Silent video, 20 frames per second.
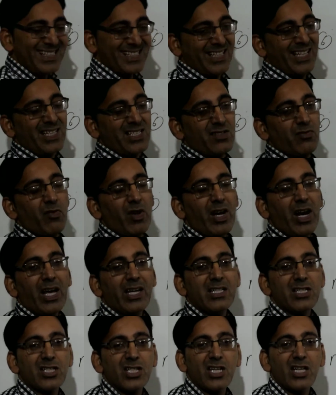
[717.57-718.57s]
the sixth
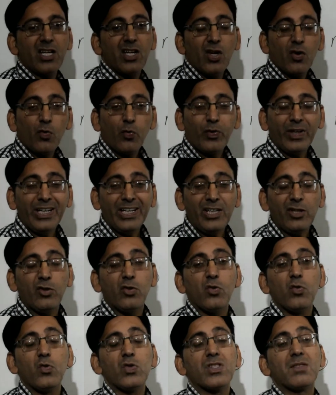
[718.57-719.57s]
variety, we
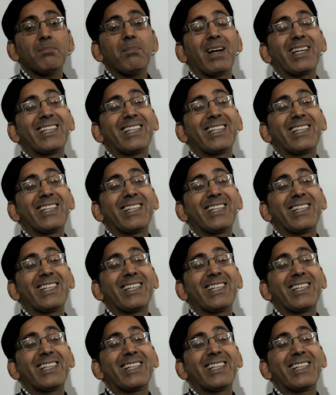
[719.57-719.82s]
use